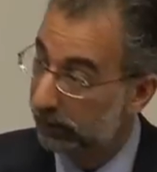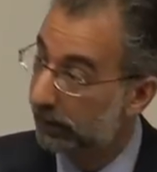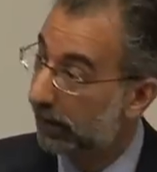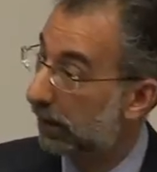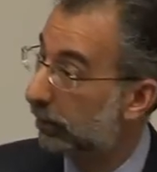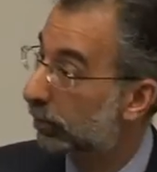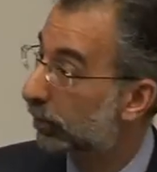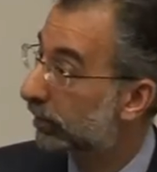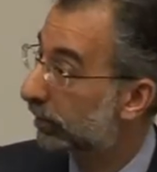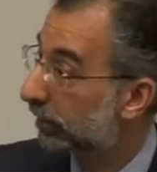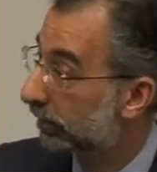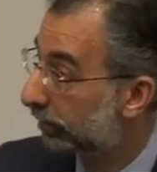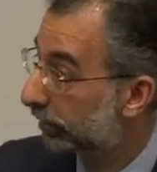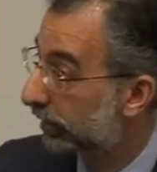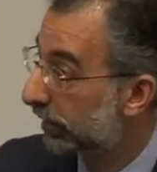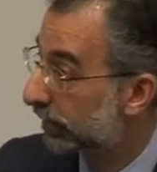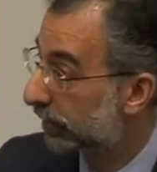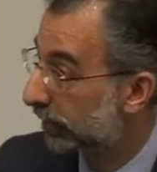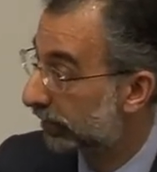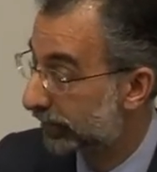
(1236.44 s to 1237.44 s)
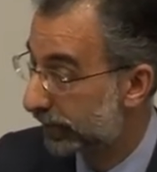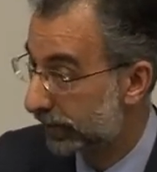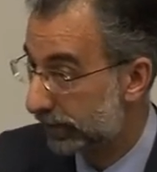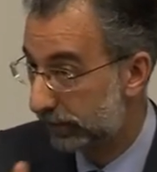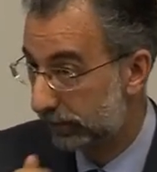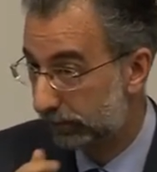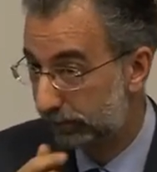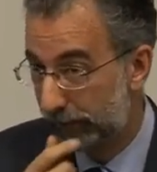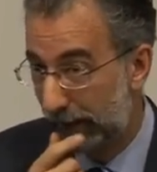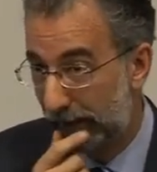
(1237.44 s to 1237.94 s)
they would, the police officers,
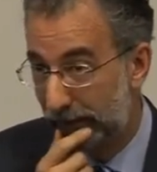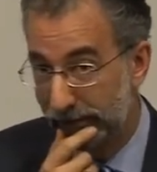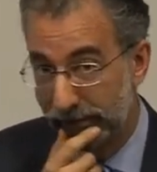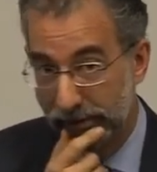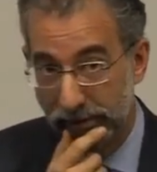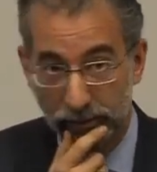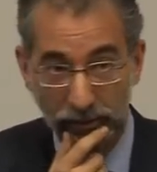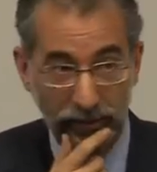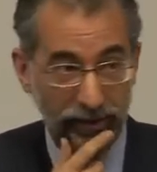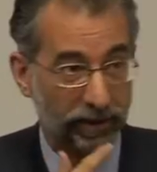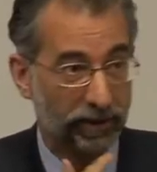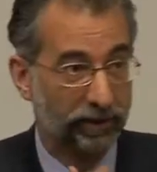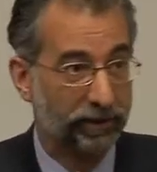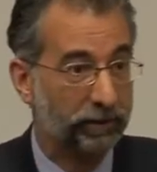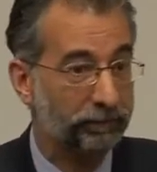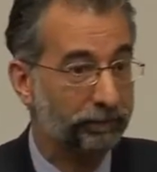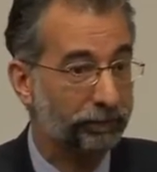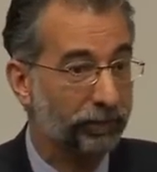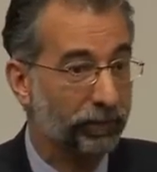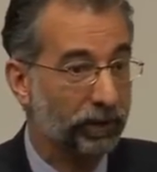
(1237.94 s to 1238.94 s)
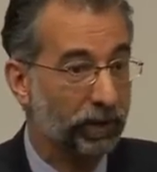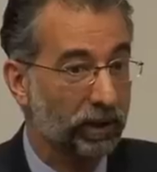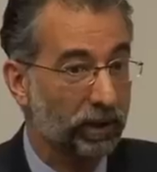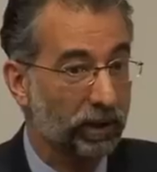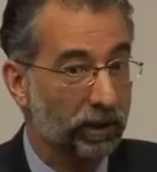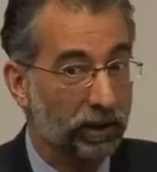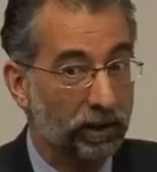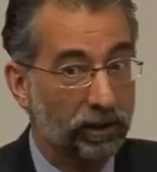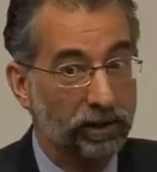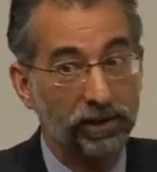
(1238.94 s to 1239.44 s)
barristers would say to them,
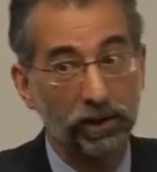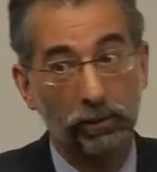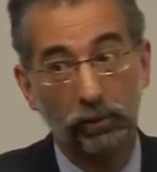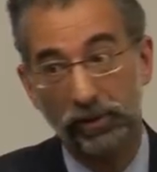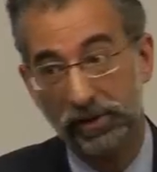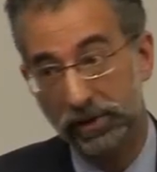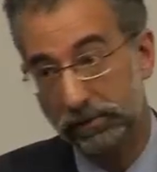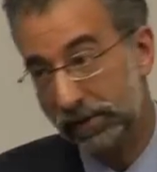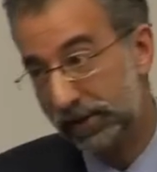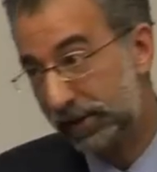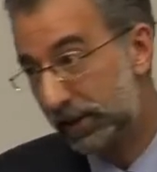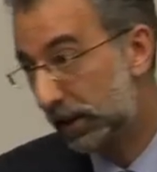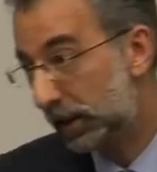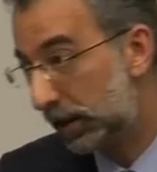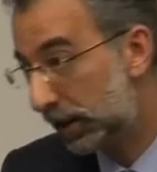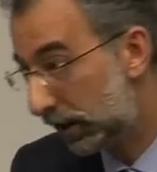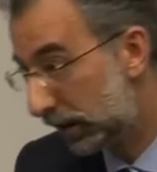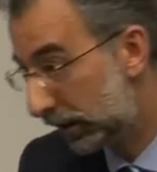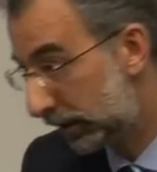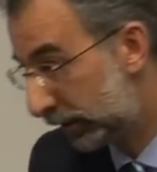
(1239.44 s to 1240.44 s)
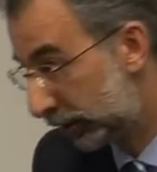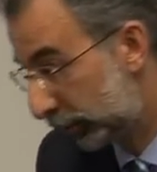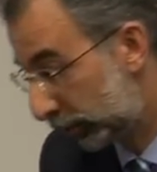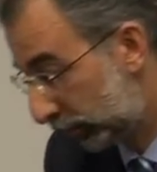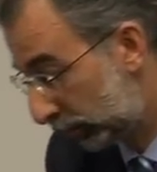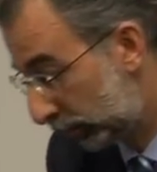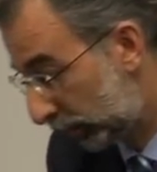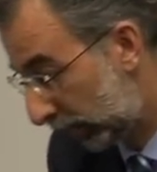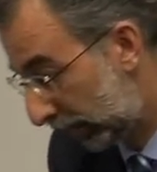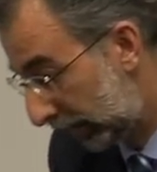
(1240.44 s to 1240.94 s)
so was it Mister Khan
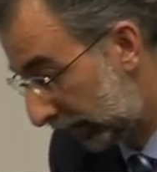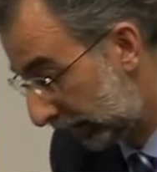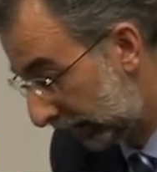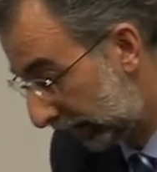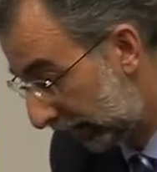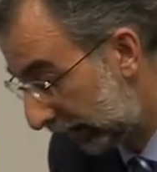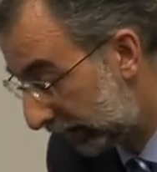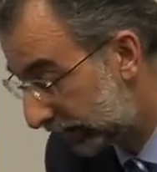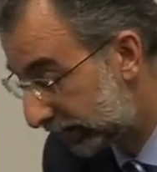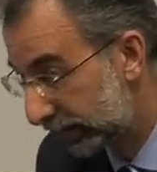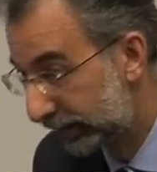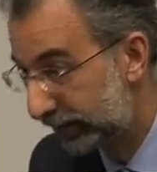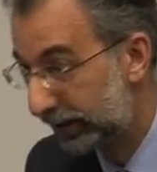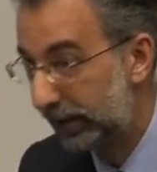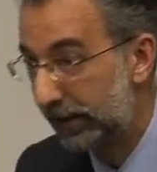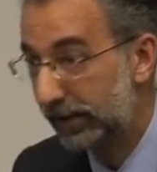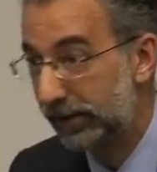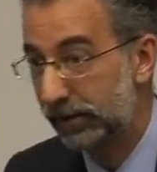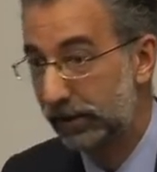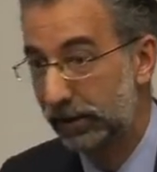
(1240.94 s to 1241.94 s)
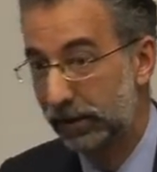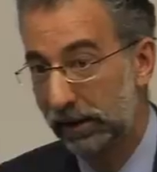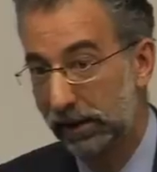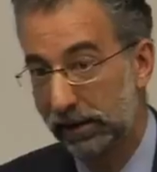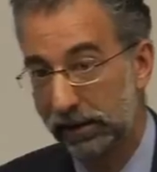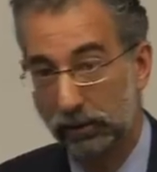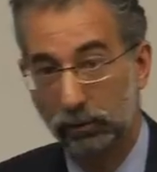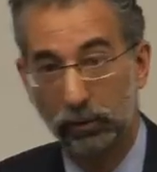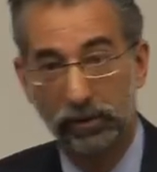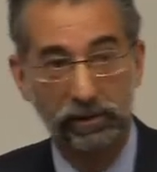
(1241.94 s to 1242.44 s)
who uh, hindered this?
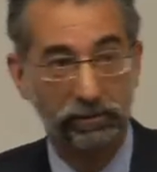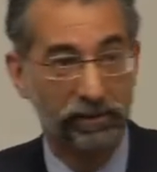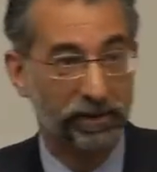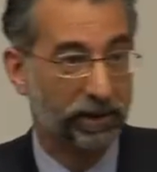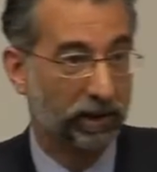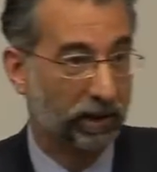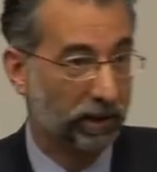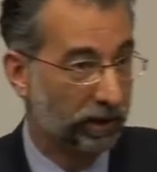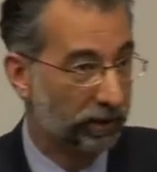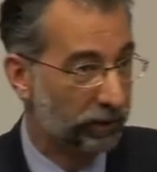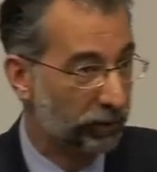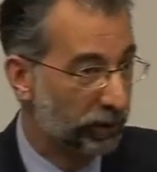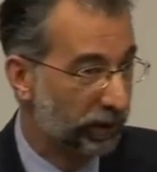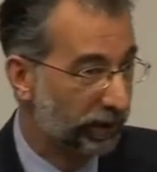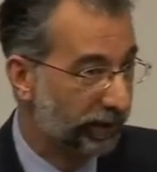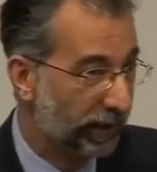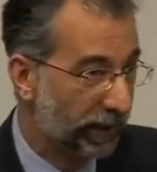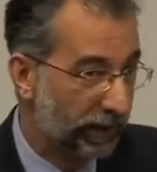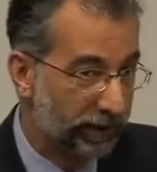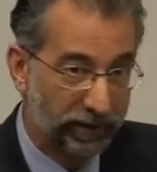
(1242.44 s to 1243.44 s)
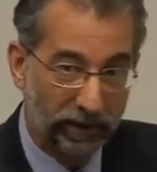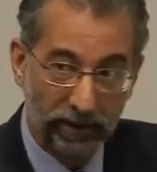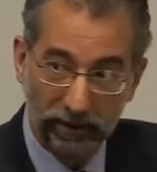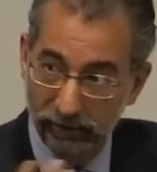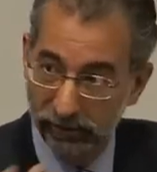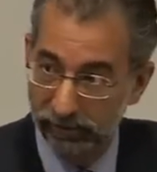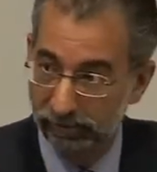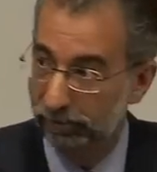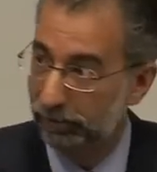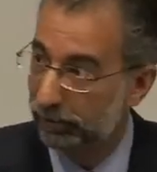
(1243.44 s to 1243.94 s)
So was it Mister Khan who did that? And I
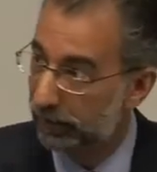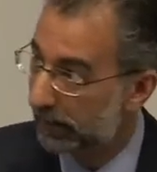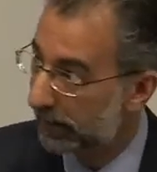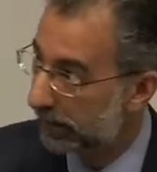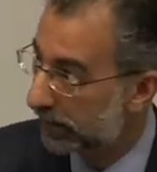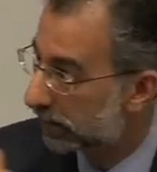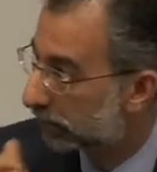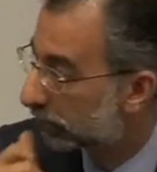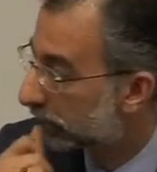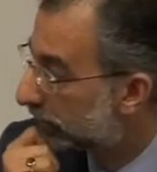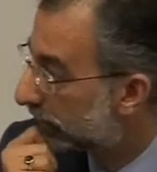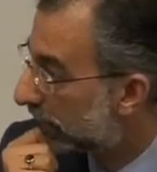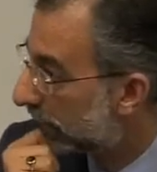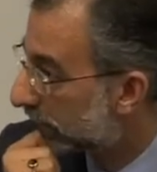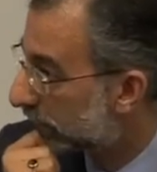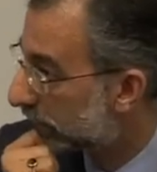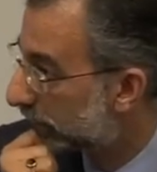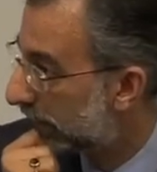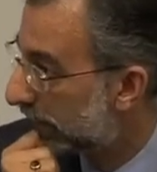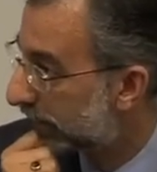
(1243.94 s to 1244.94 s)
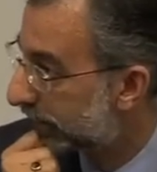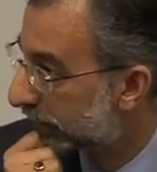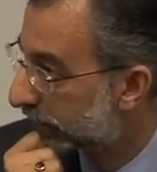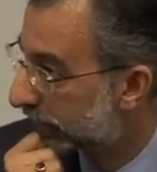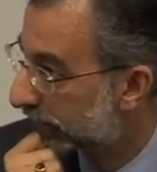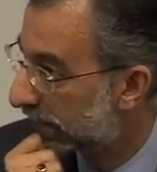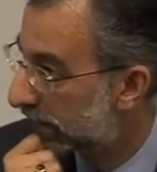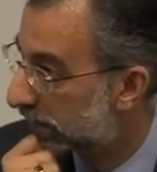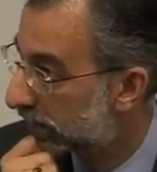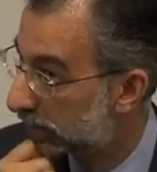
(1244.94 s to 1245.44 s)
was pleading with Michael
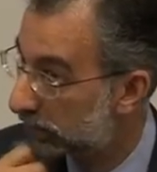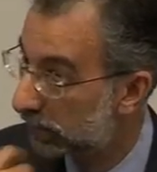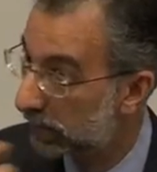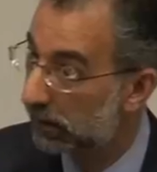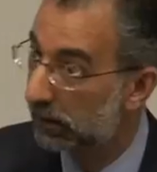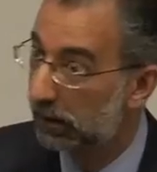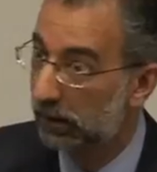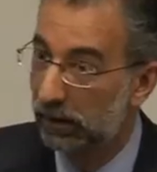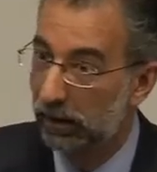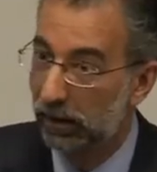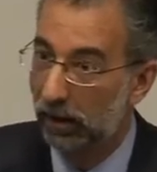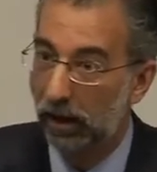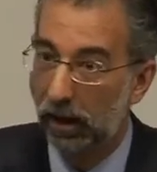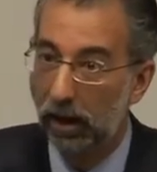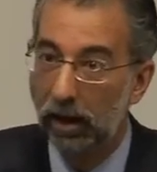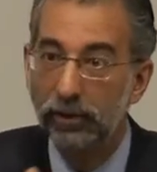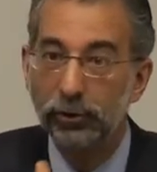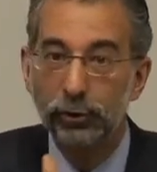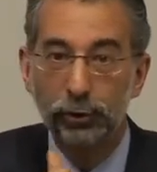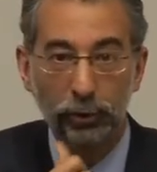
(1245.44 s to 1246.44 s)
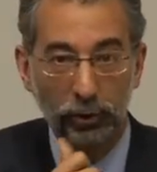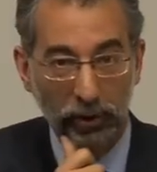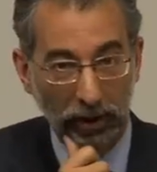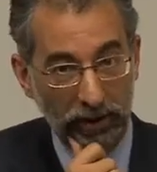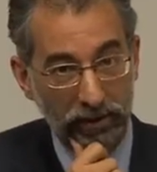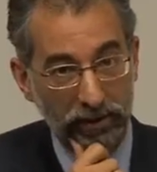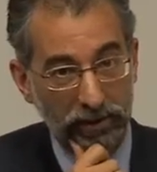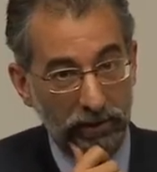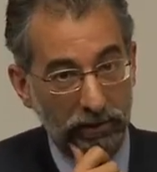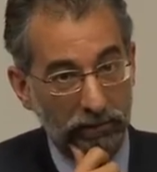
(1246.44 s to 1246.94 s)
Mansfield, saying to him, aren't you
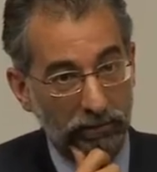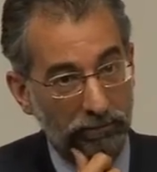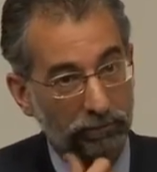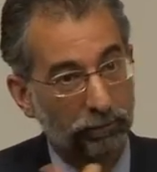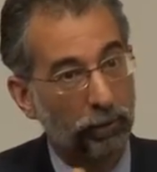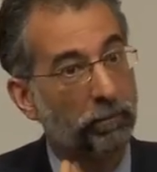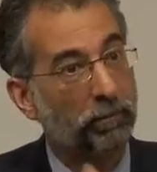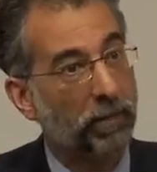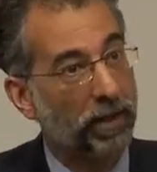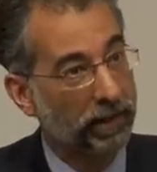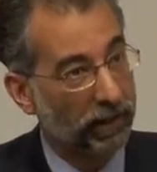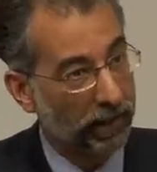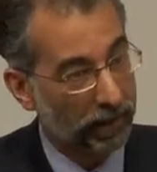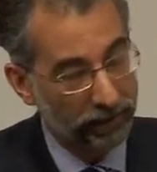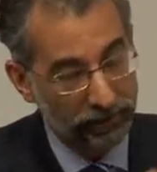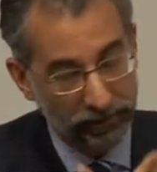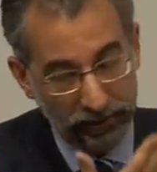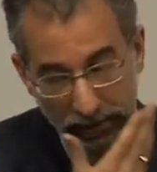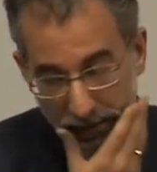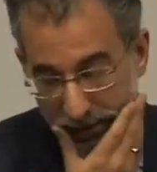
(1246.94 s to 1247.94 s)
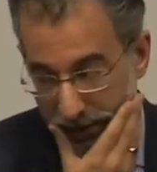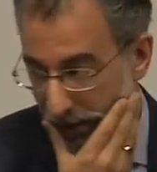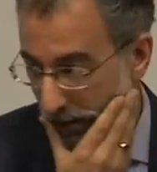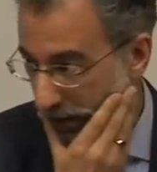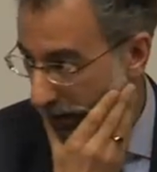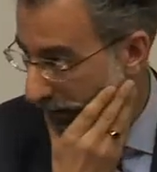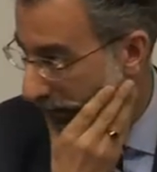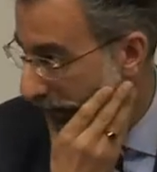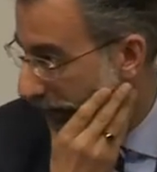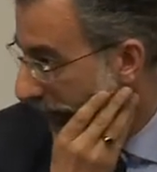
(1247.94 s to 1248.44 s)
going to put my case? And he
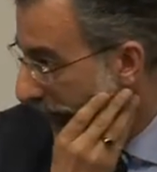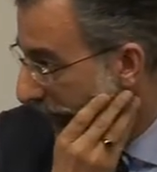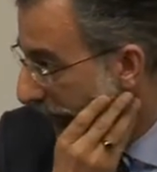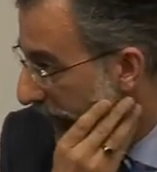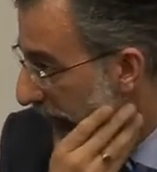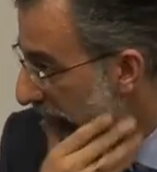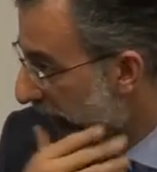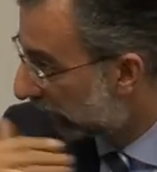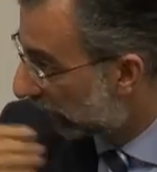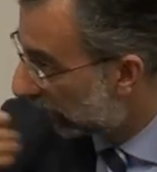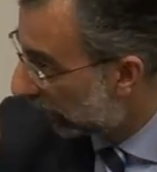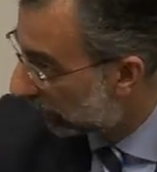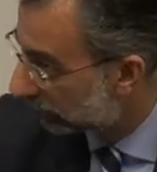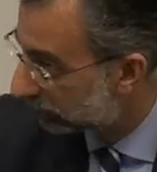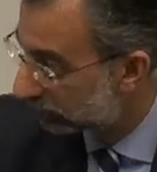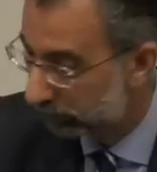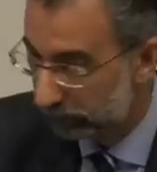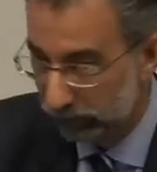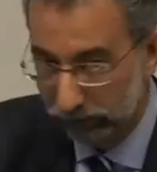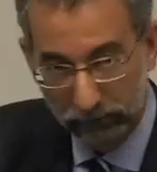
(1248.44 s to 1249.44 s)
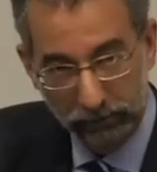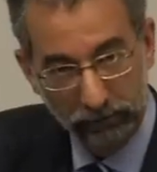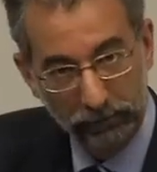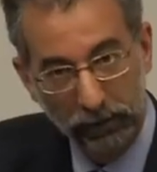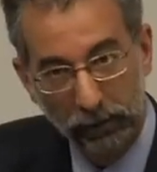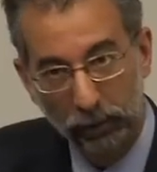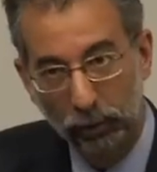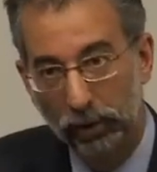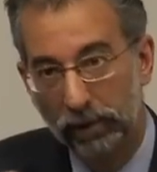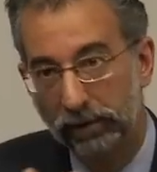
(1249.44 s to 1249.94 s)
said, no, I'm
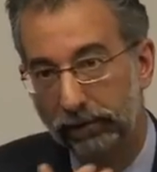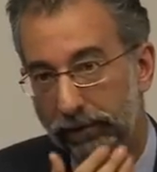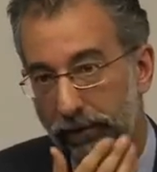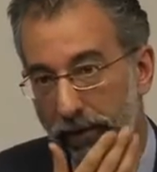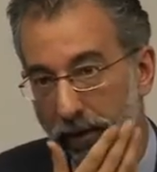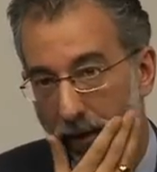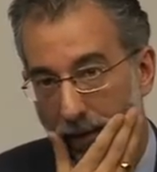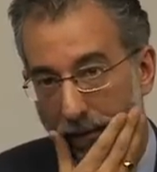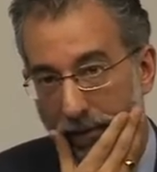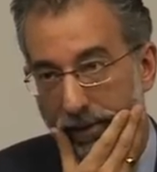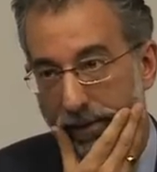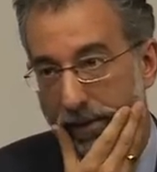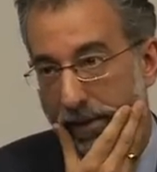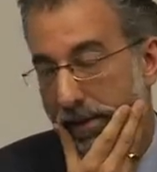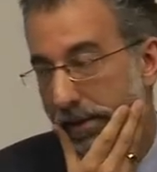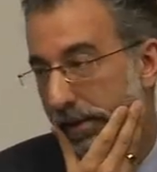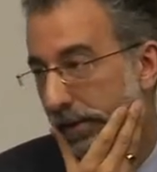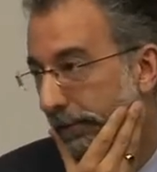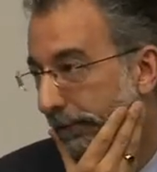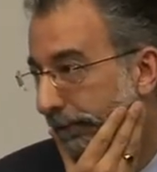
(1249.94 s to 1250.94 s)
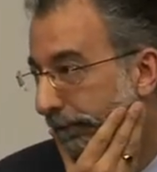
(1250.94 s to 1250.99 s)
the lawyer for the Lawrences.